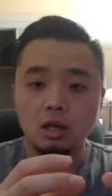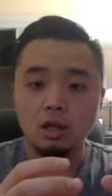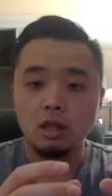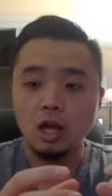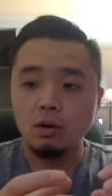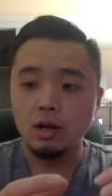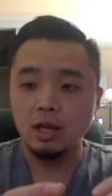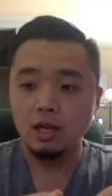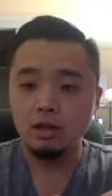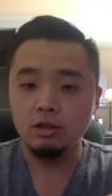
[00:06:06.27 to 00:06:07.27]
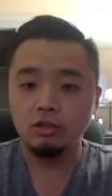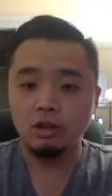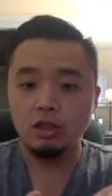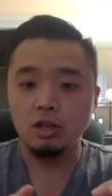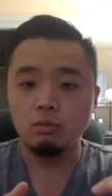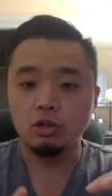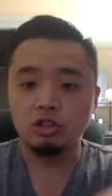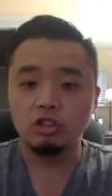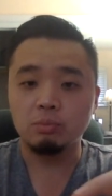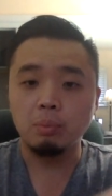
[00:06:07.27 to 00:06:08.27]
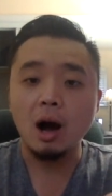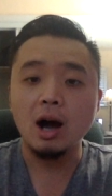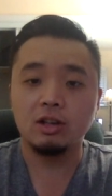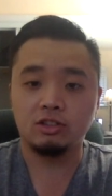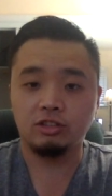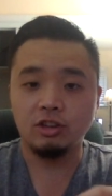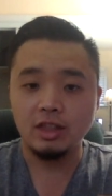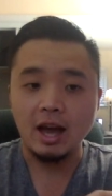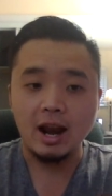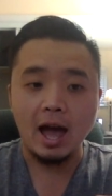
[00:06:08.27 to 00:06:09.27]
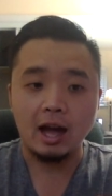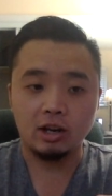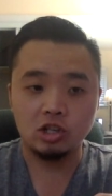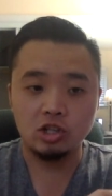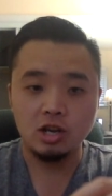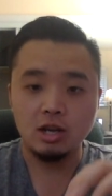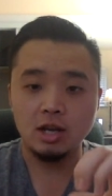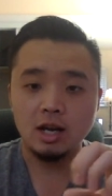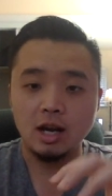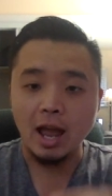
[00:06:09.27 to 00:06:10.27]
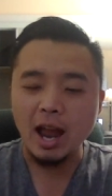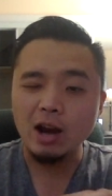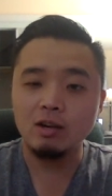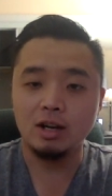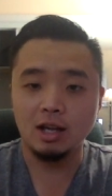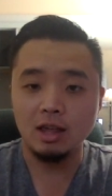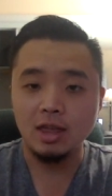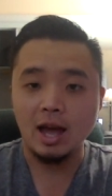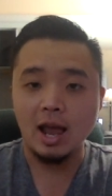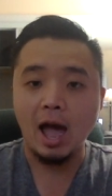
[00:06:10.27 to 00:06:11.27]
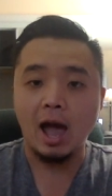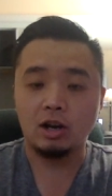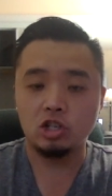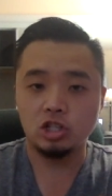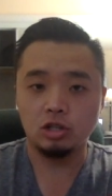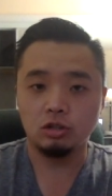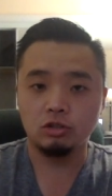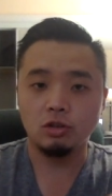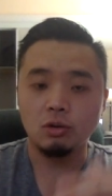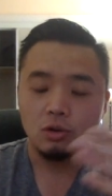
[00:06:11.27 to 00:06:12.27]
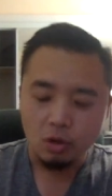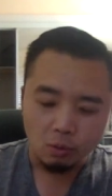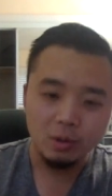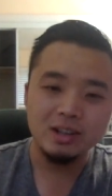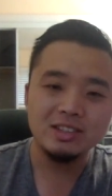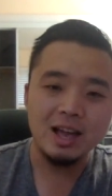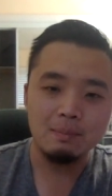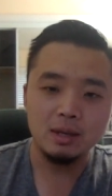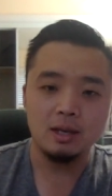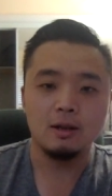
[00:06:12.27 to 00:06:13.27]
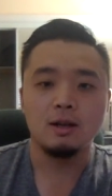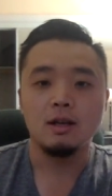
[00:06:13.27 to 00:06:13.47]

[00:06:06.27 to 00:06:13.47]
there is the response to that action inherent in that action. So what does that mean?